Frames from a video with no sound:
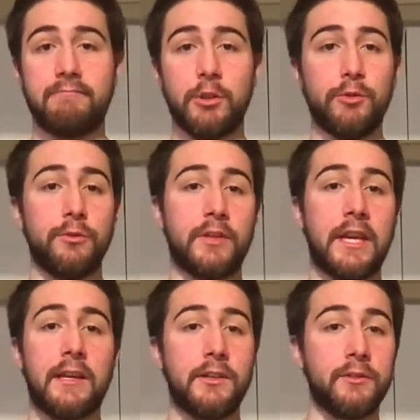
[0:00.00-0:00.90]
you
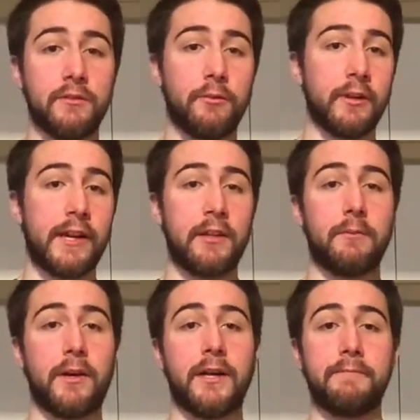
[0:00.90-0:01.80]
can't use a 4-gallon
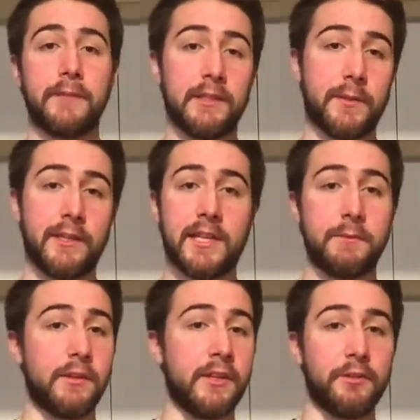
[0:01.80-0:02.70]
pot, because by the time
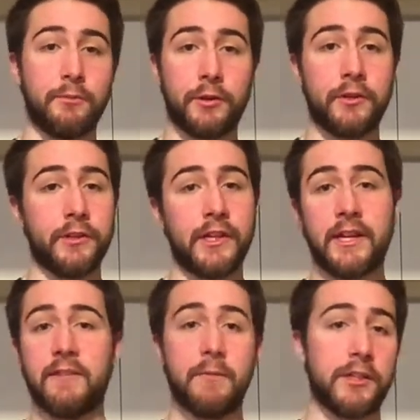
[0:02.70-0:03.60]
you're done your boil, you're going to
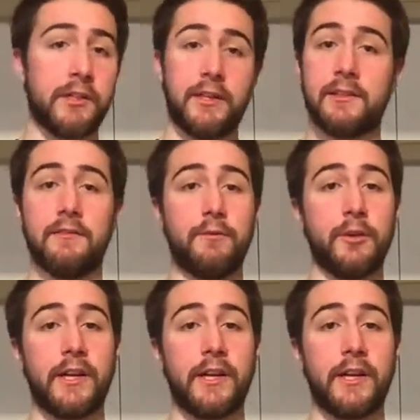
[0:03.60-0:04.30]
have much less than 4